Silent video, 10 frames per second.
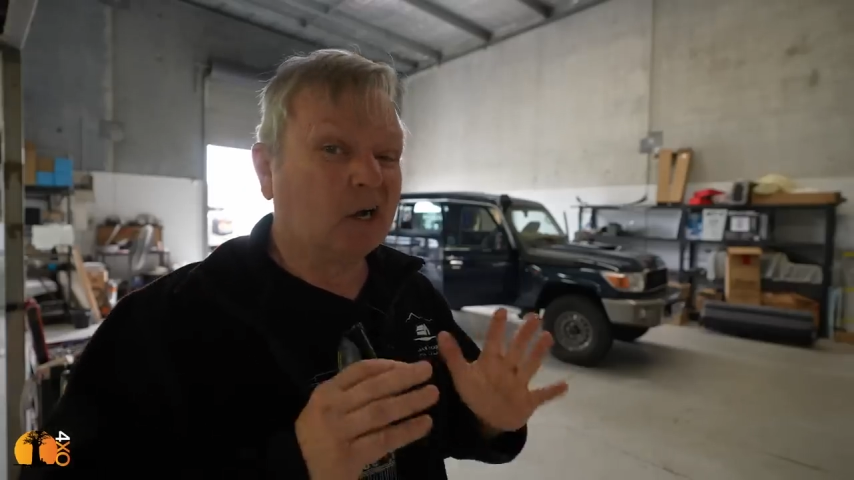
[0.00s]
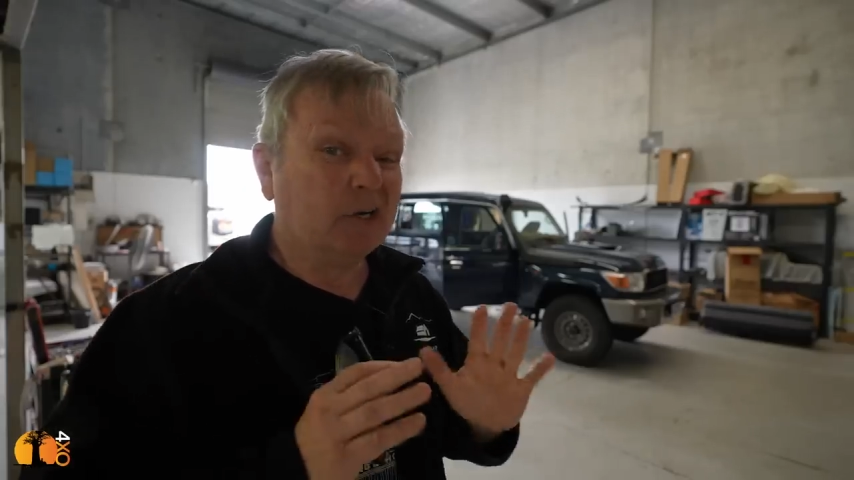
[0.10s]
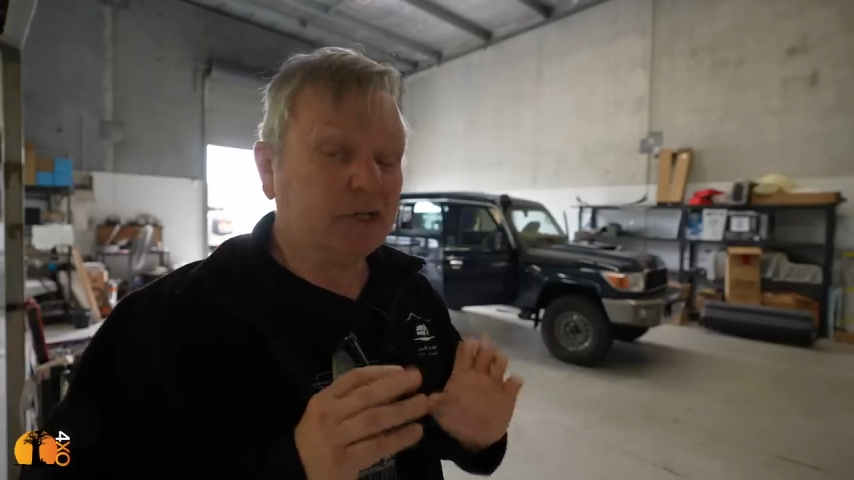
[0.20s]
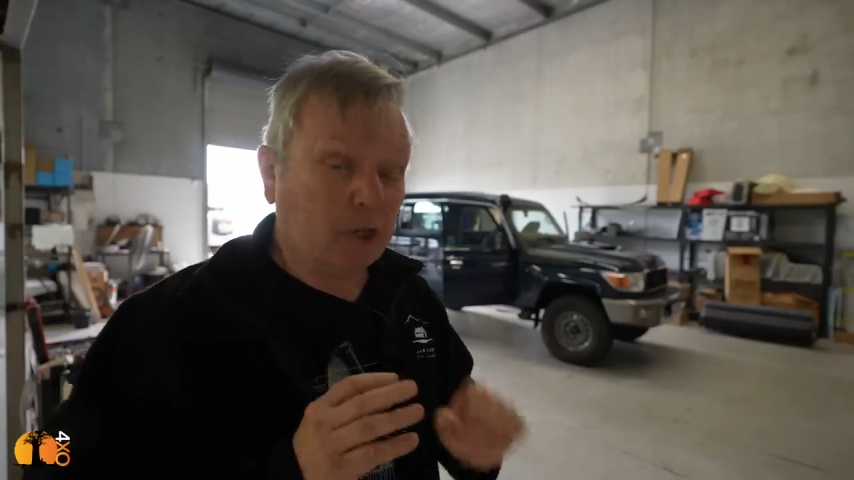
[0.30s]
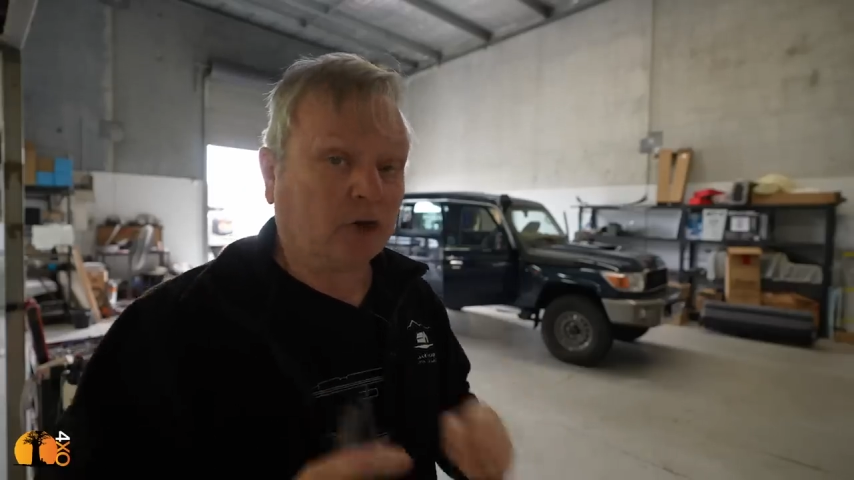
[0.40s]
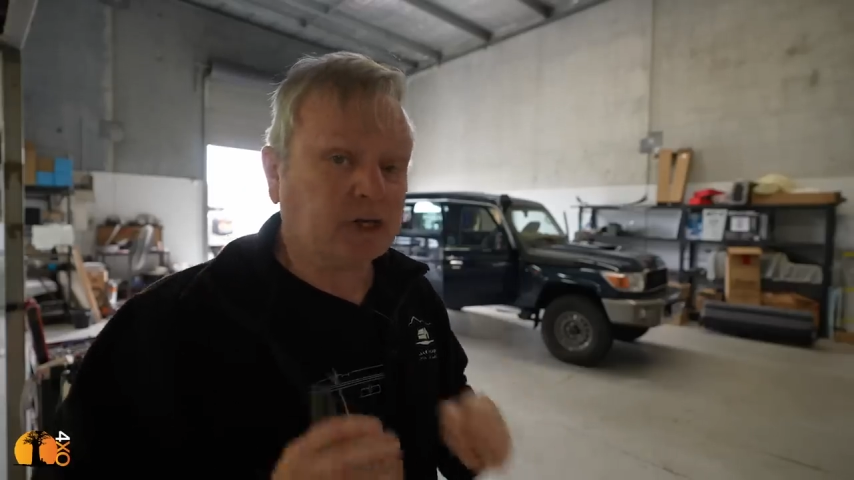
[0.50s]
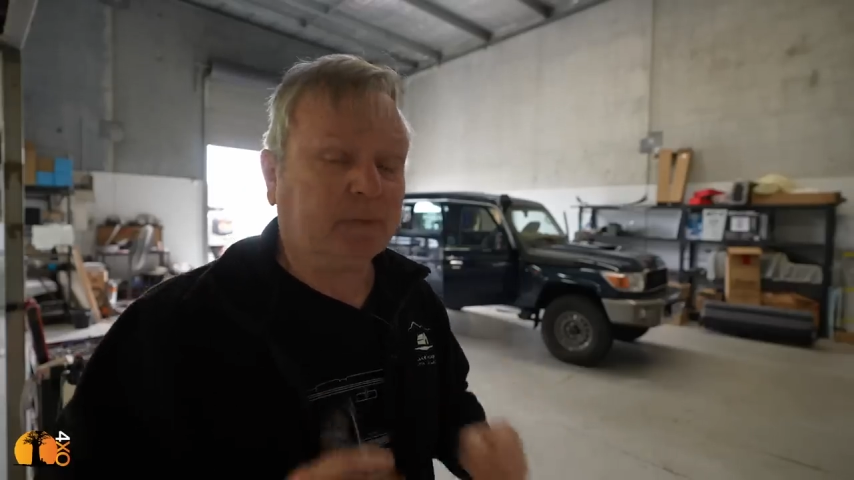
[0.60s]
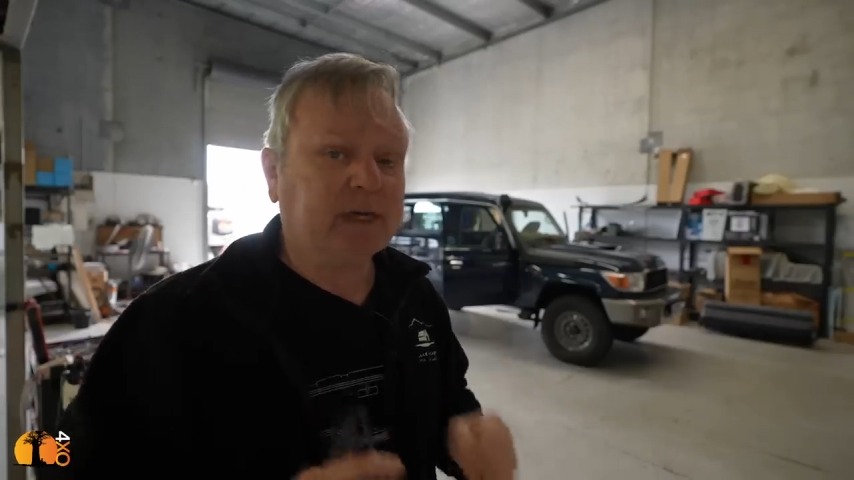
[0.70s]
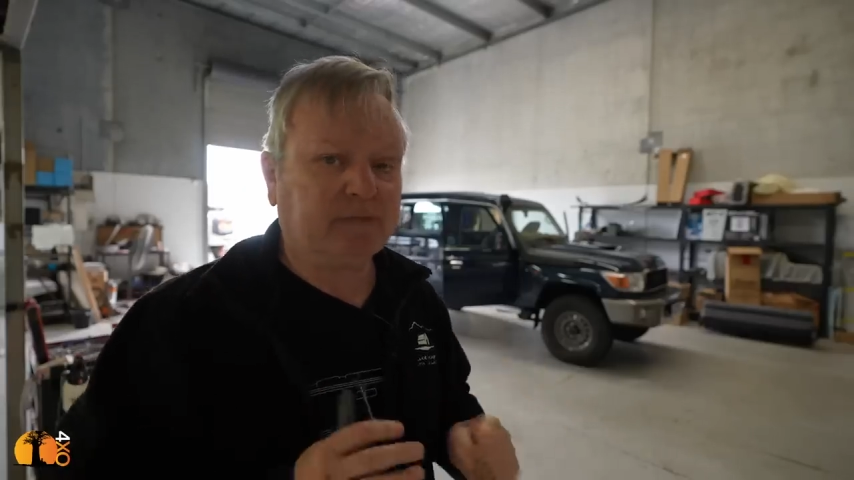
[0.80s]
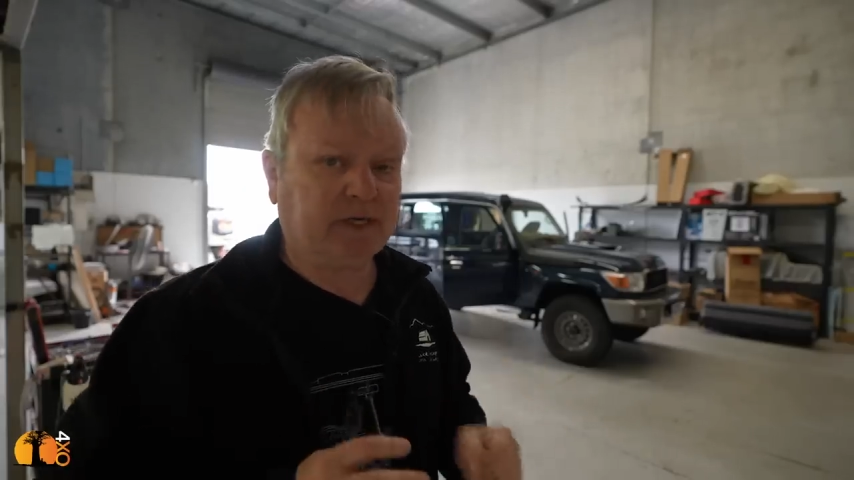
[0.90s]
not a
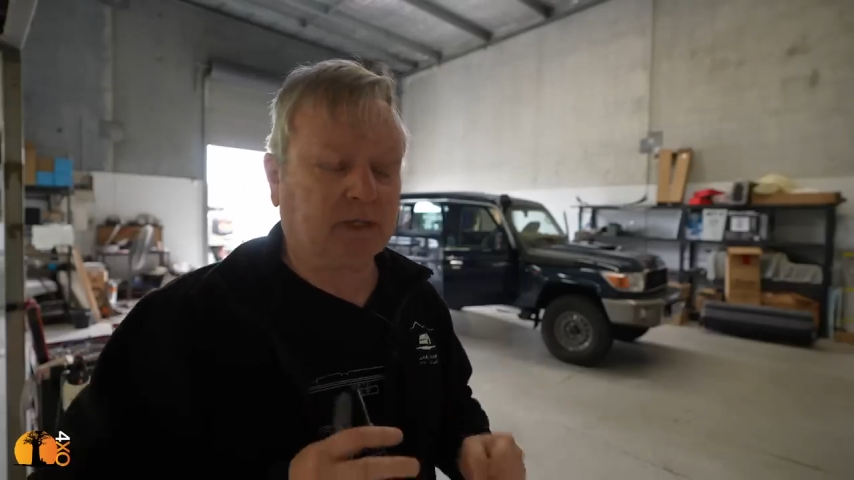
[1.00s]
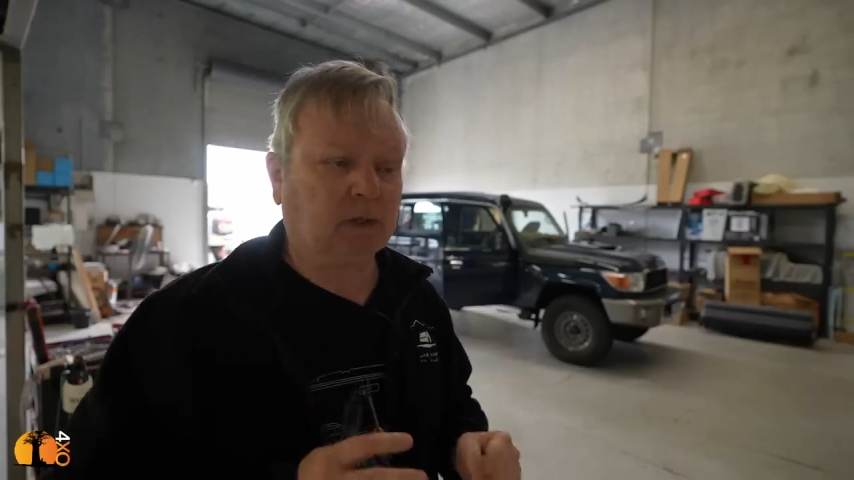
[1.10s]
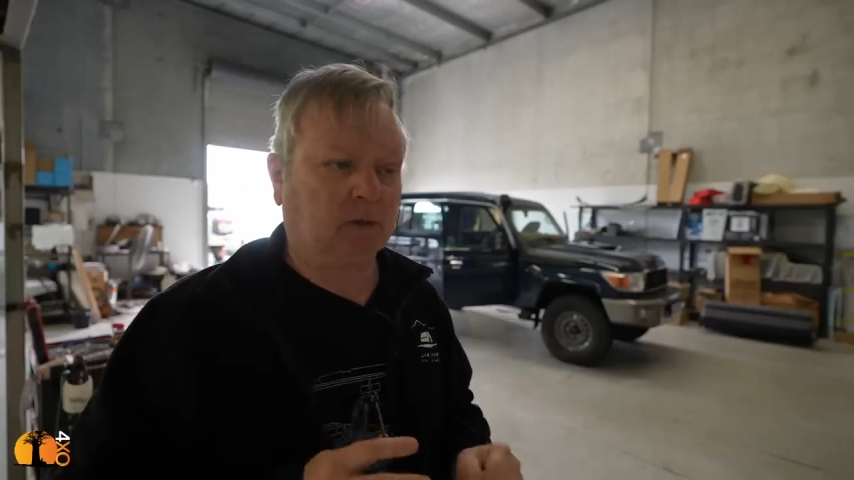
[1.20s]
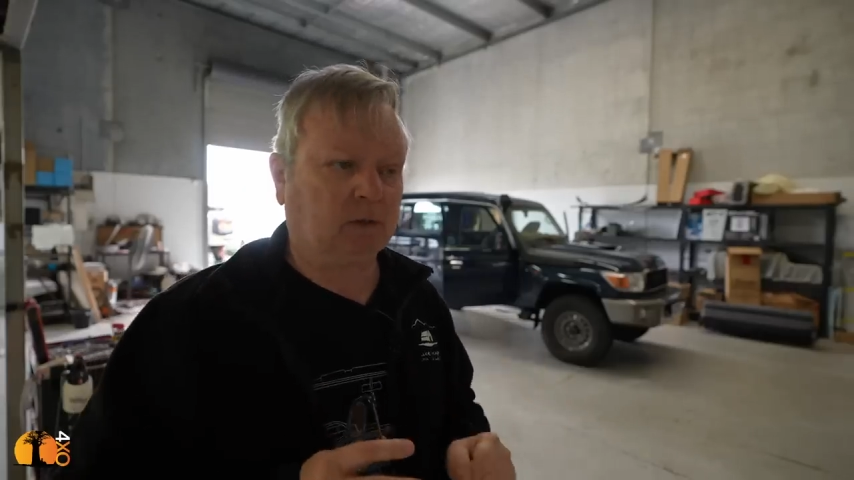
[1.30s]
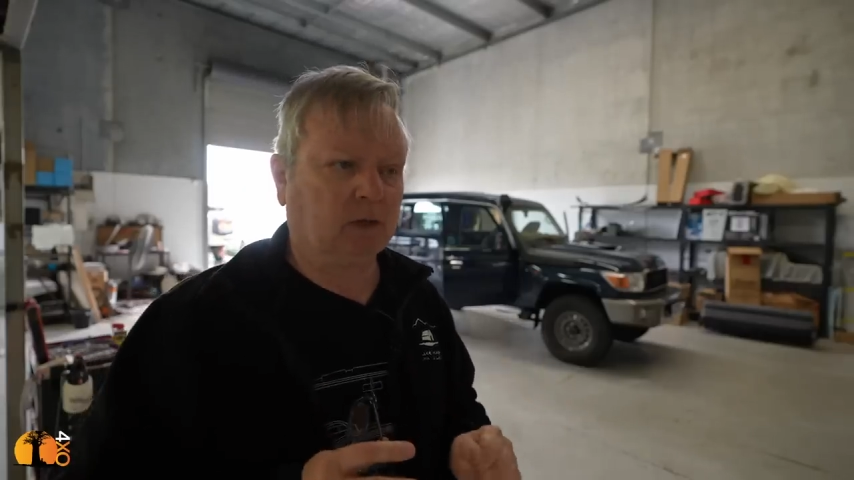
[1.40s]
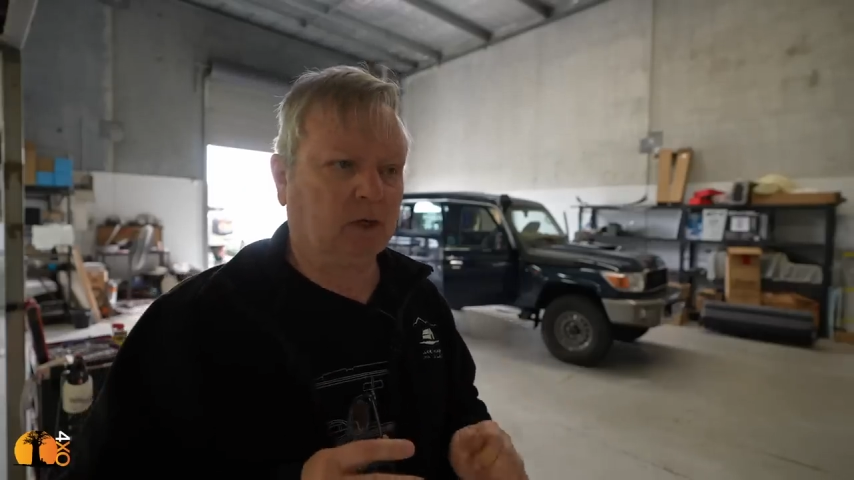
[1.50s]
big vehicle.